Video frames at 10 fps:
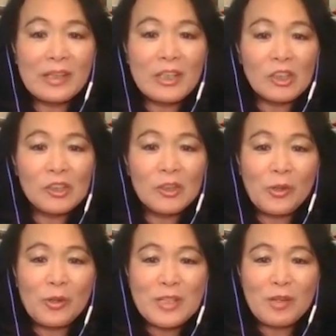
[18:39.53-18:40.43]

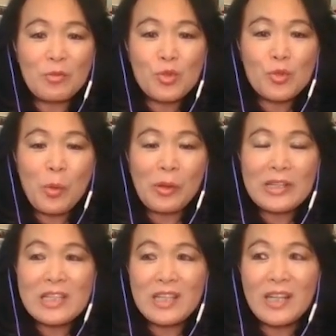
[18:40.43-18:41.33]
girl of some sort.